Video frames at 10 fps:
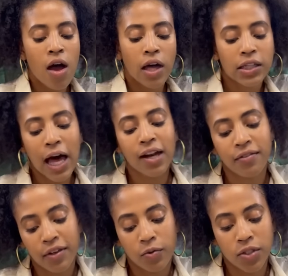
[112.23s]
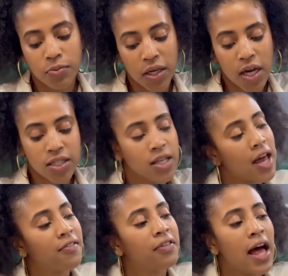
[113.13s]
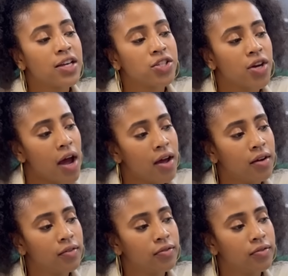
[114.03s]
a lot of it was because of that flash drive.